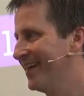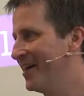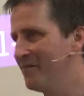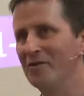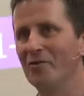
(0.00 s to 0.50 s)

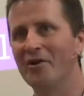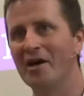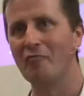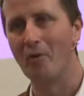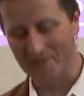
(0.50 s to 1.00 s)
If you look
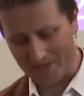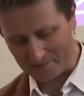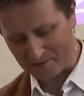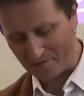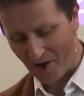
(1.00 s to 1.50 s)
at Romans
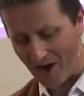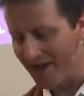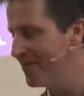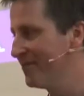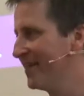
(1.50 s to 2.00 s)
chapter
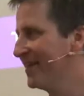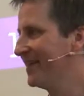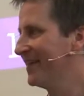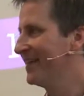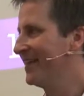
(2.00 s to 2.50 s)
5,
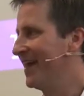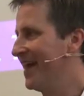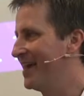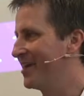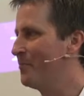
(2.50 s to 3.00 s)

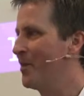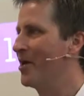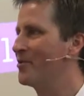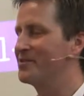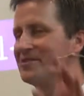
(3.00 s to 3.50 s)
it
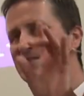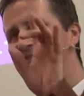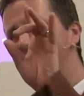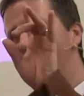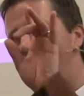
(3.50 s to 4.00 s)

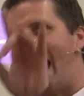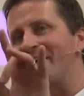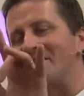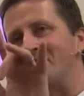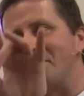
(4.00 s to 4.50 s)
compares the
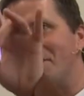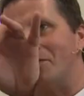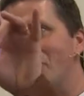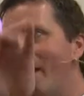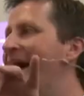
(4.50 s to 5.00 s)
actions of
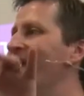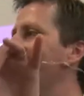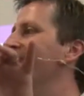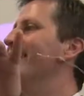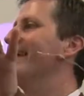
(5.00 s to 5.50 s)
two
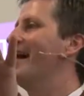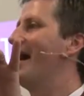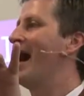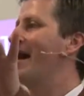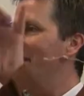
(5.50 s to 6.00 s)
men
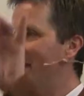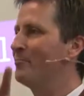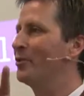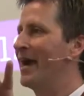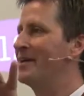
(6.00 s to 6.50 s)
and the
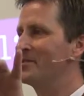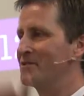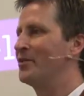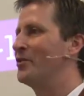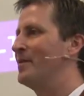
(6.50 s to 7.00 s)

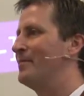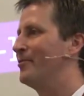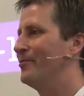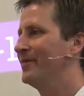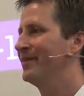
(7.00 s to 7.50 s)
implications on other
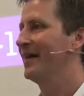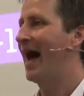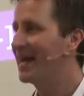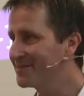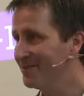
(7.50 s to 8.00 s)
people,
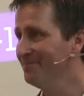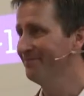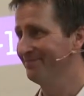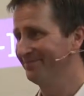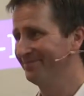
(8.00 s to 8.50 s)

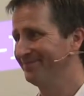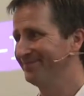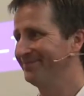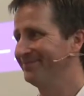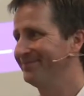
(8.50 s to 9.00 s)
Adam
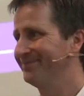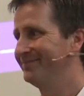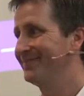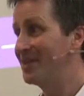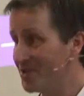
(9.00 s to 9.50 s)

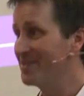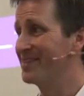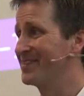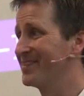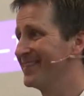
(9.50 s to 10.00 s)
and
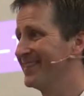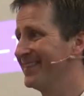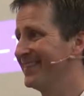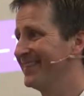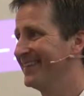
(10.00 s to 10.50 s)
Jesus.
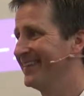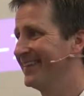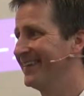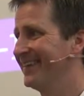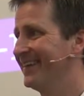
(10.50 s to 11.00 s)

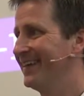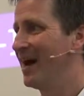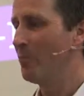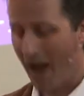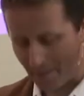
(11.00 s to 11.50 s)

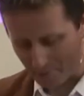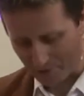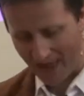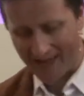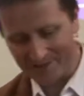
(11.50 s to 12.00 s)
And what happened
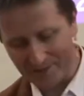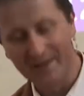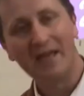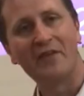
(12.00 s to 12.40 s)
with Adam?